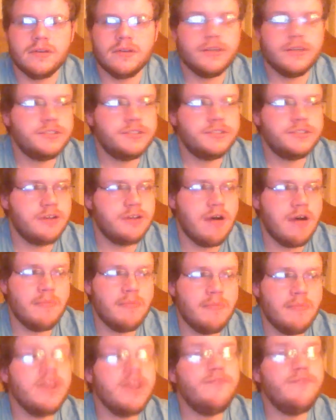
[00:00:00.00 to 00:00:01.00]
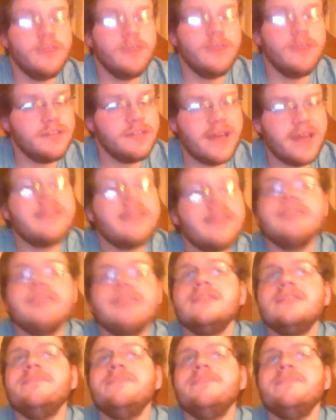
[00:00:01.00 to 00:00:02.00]
So I'm looking forward to that. That's
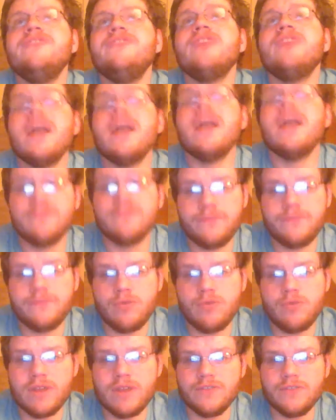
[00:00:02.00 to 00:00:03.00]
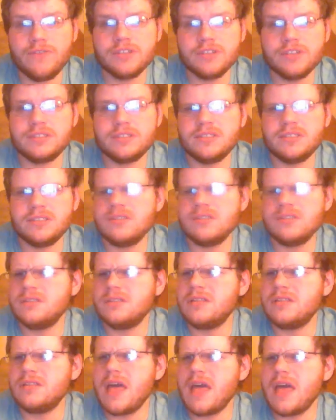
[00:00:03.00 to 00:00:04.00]
gonna be July 21st,
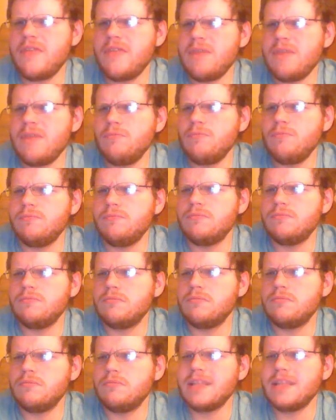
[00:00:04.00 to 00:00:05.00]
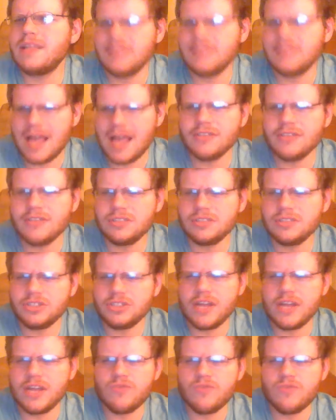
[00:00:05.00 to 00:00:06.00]
and then that's the concert on
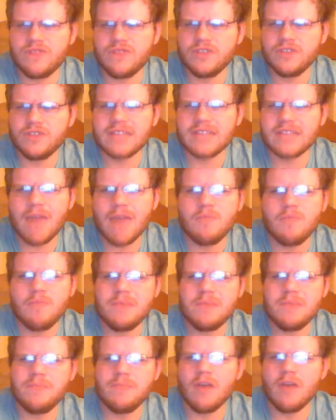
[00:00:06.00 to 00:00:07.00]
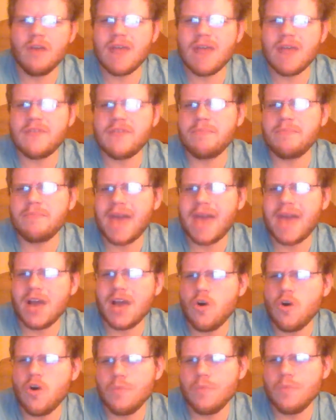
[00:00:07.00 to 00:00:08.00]
July 21st. I won't be arriving back
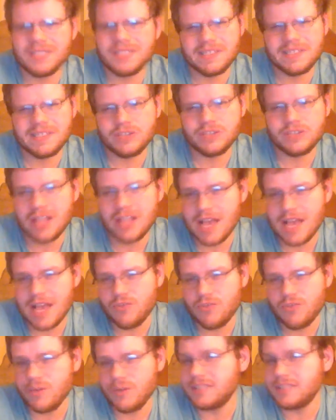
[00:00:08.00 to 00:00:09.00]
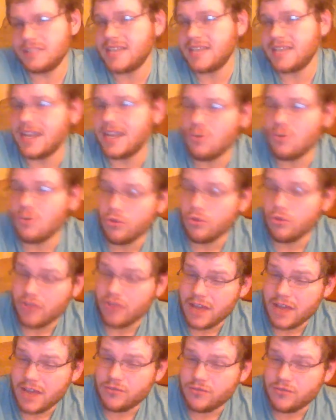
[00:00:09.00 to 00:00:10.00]
home until July 22nd or
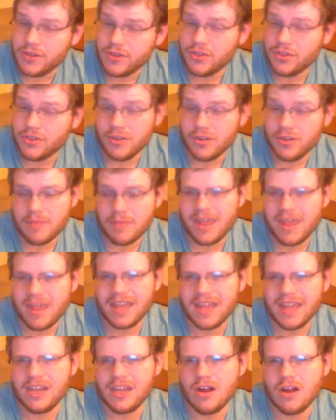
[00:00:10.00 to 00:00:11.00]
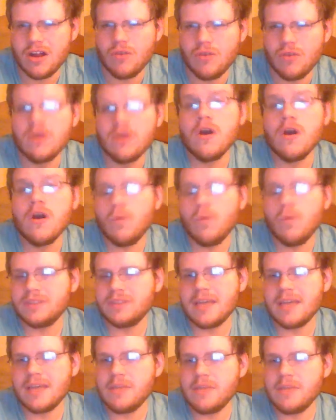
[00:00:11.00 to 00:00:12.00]
July 23rd, depending on what
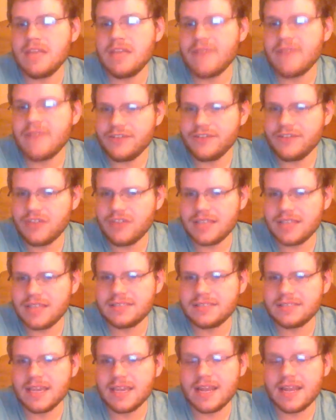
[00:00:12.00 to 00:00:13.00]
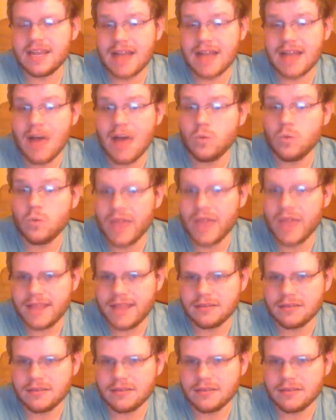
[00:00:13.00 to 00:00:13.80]
time we leave on July 2nd and how long